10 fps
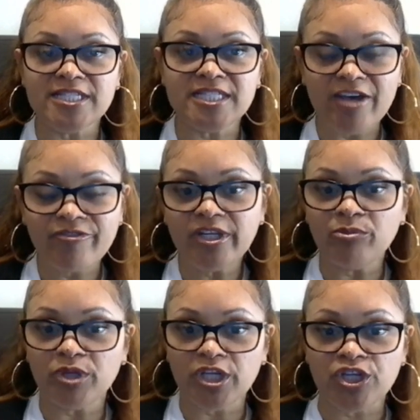it's
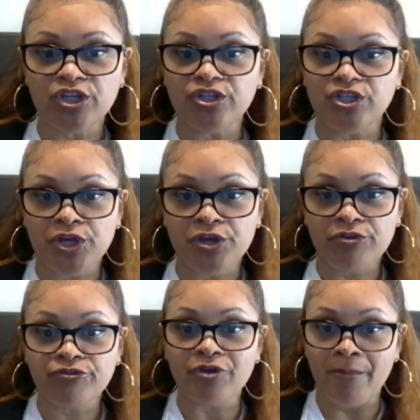definitely been a good
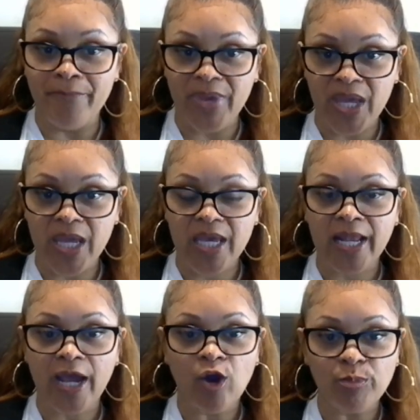year for
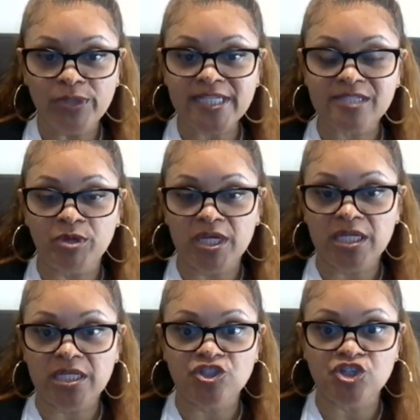me, and I hope it
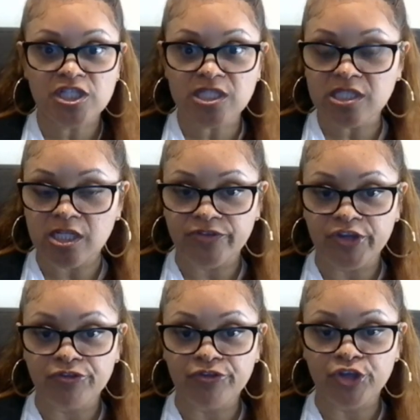has been just
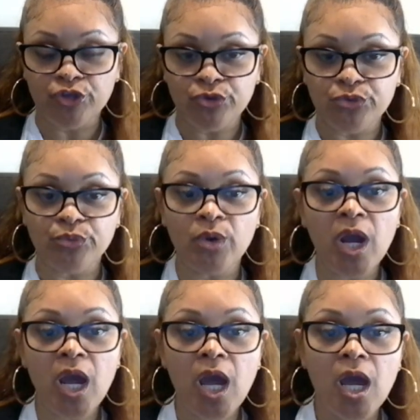as good a year for
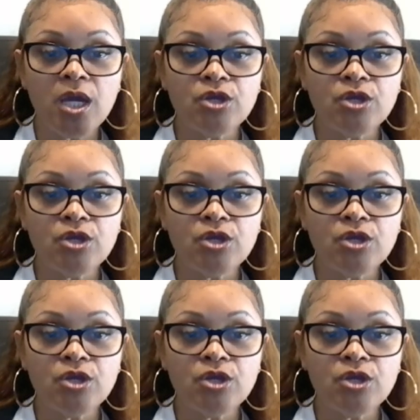you.